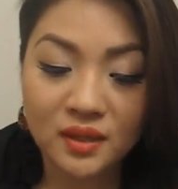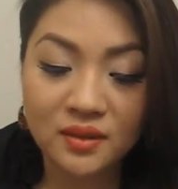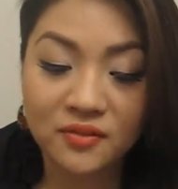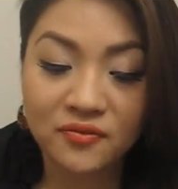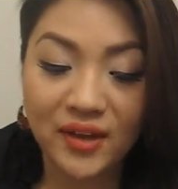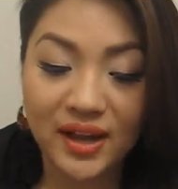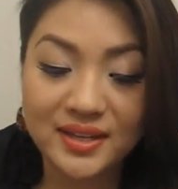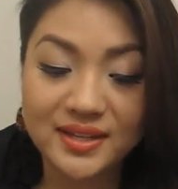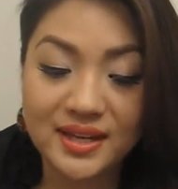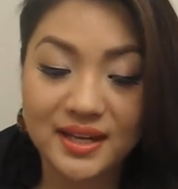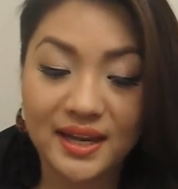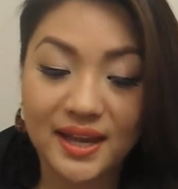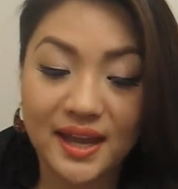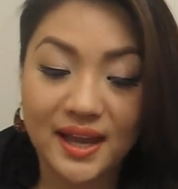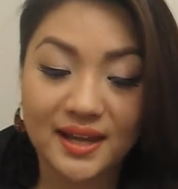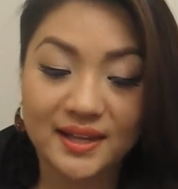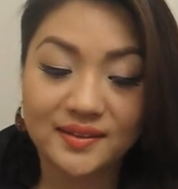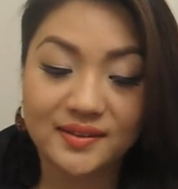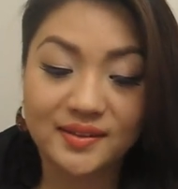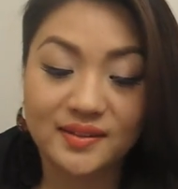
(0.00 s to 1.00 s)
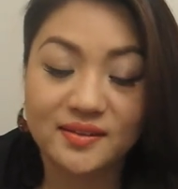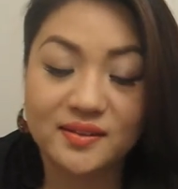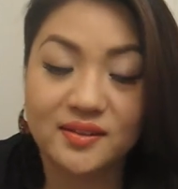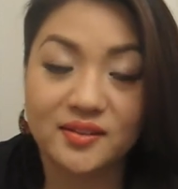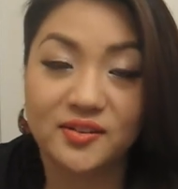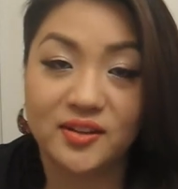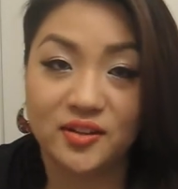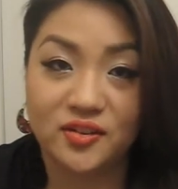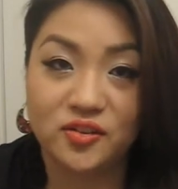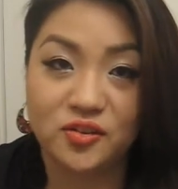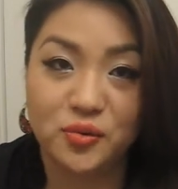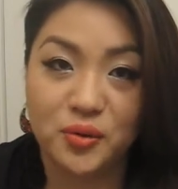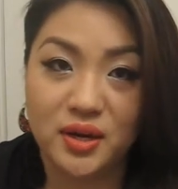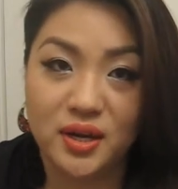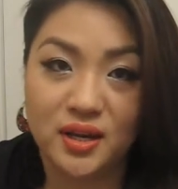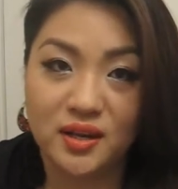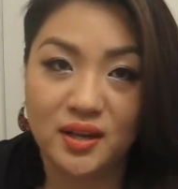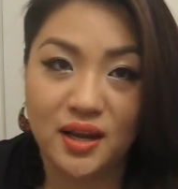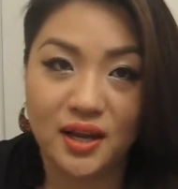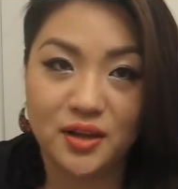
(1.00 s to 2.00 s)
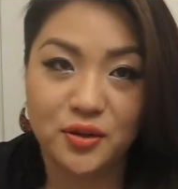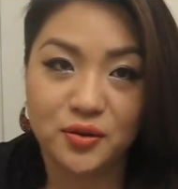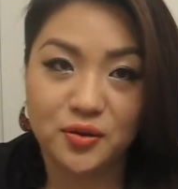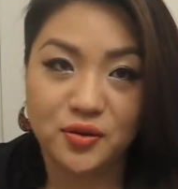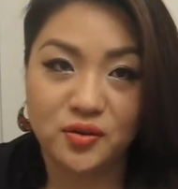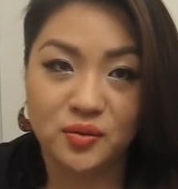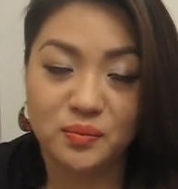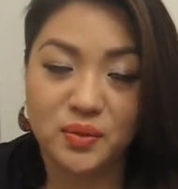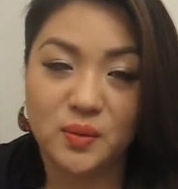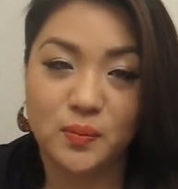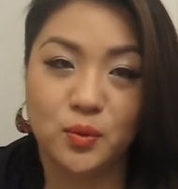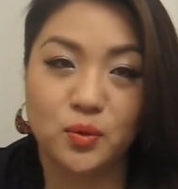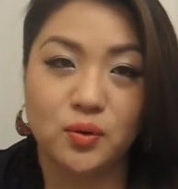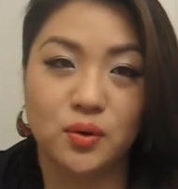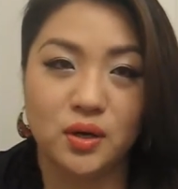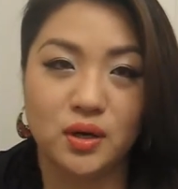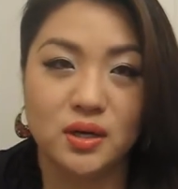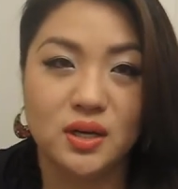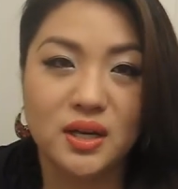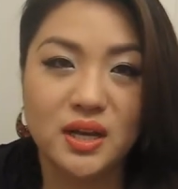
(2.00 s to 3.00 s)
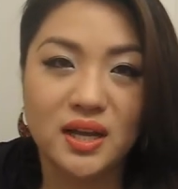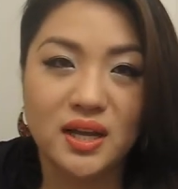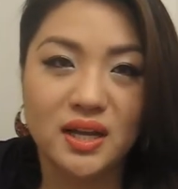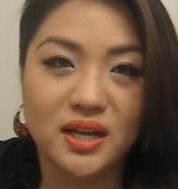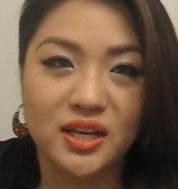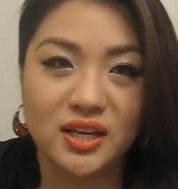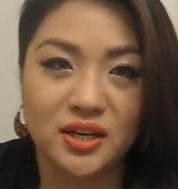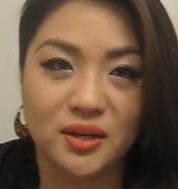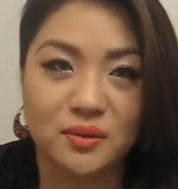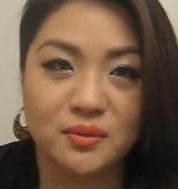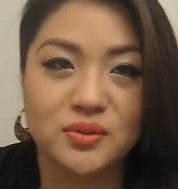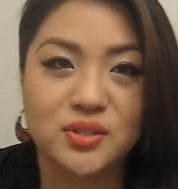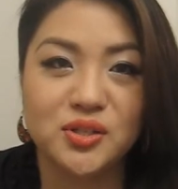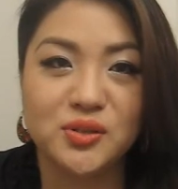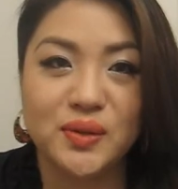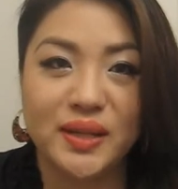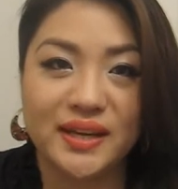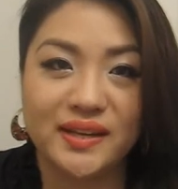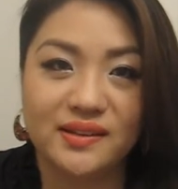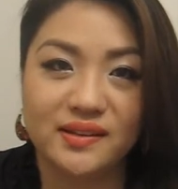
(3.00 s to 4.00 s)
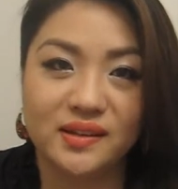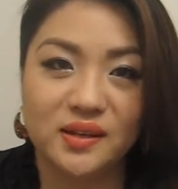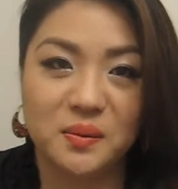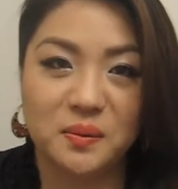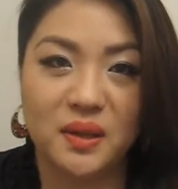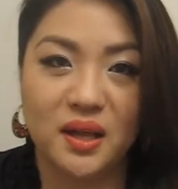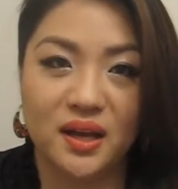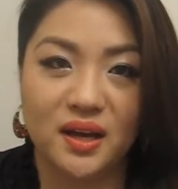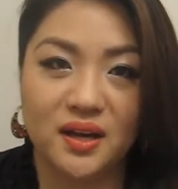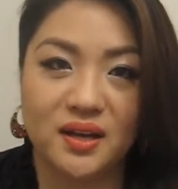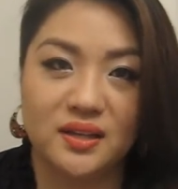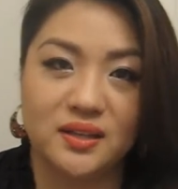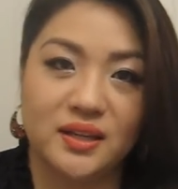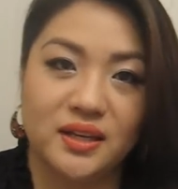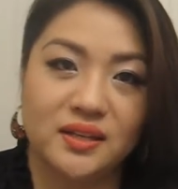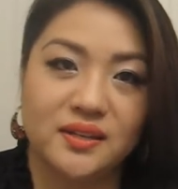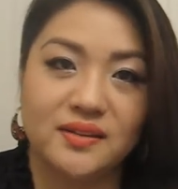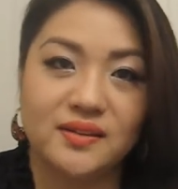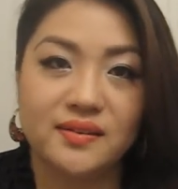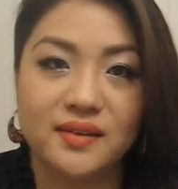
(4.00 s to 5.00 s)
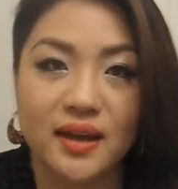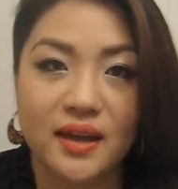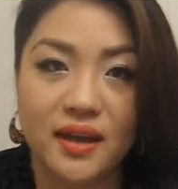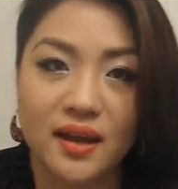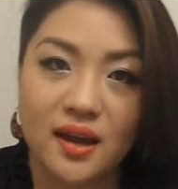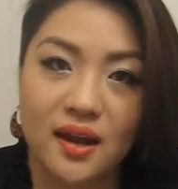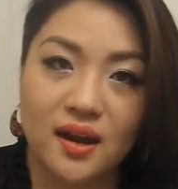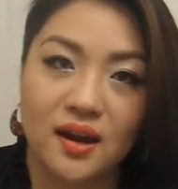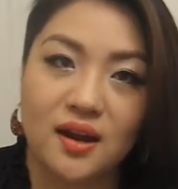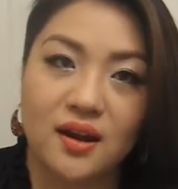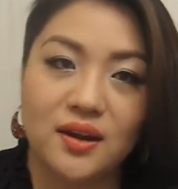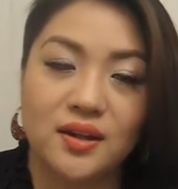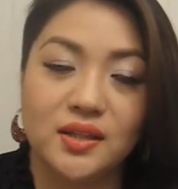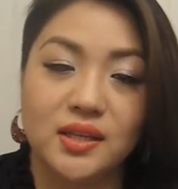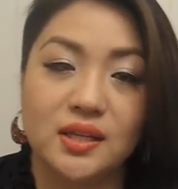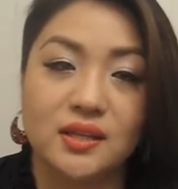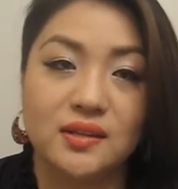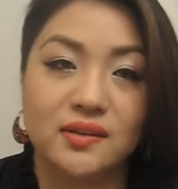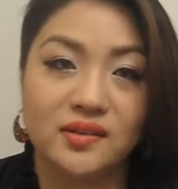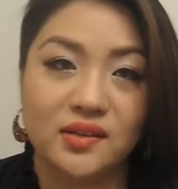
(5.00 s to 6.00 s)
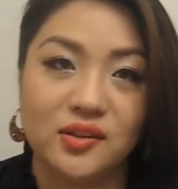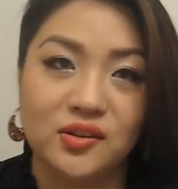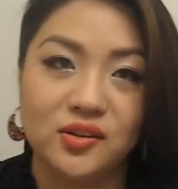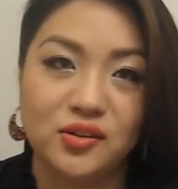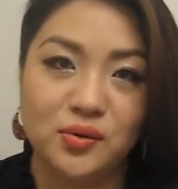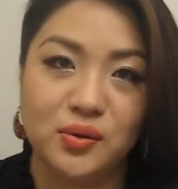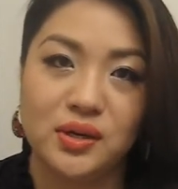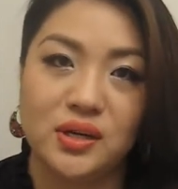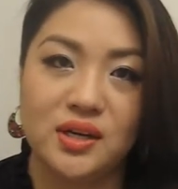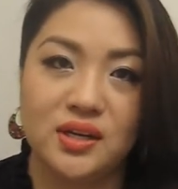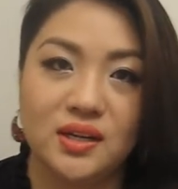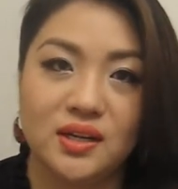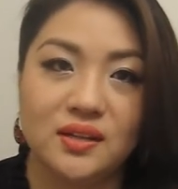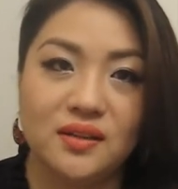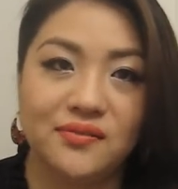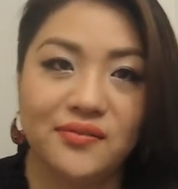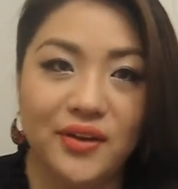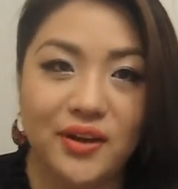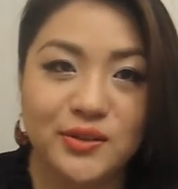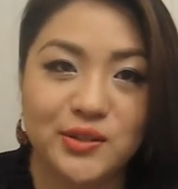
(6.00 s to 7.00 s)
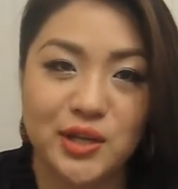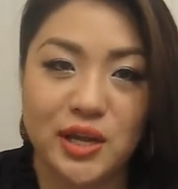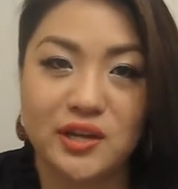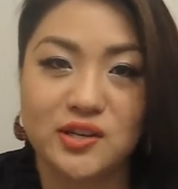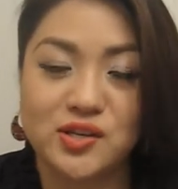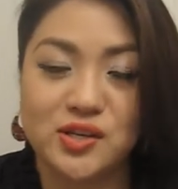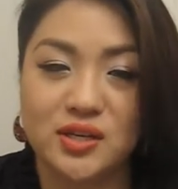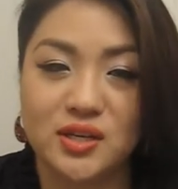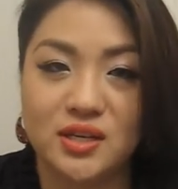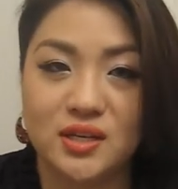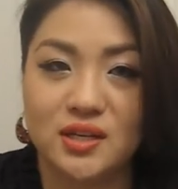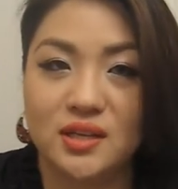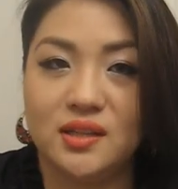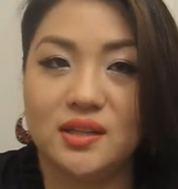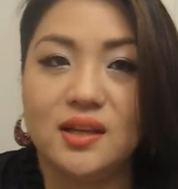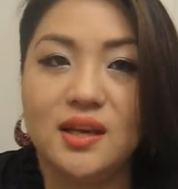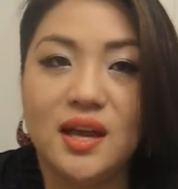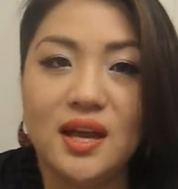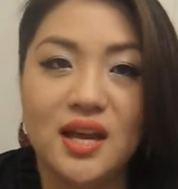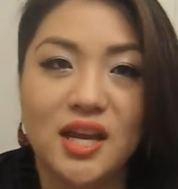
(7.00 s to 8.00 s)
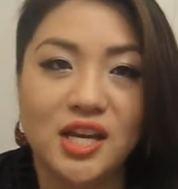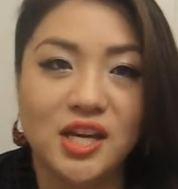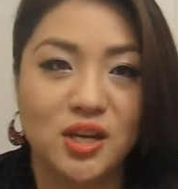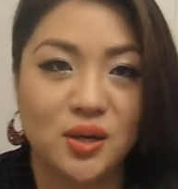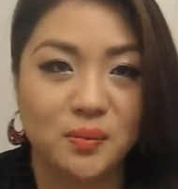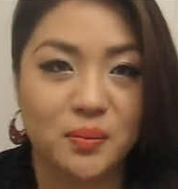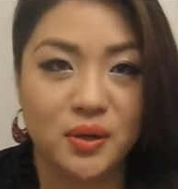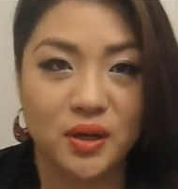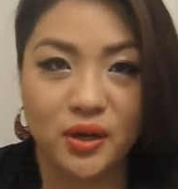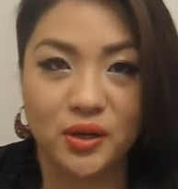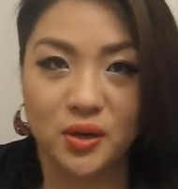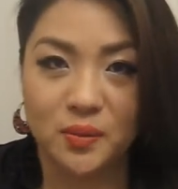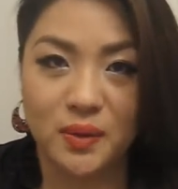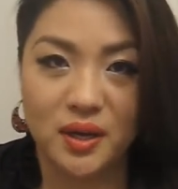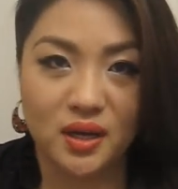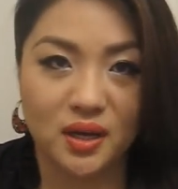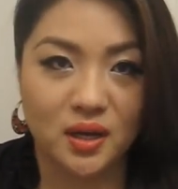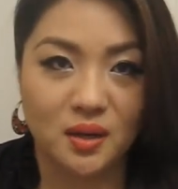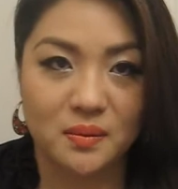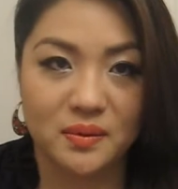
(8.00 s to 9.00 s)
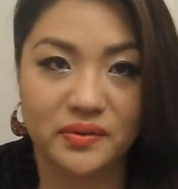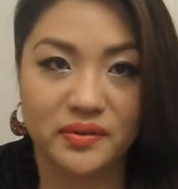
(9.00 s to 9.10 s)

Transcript: the fact that it has the sunscreen, I know there's some people who are, you know, too lazy to apply on like the skincare and then the sunscreen and the foundation and, you know, put on your makeup.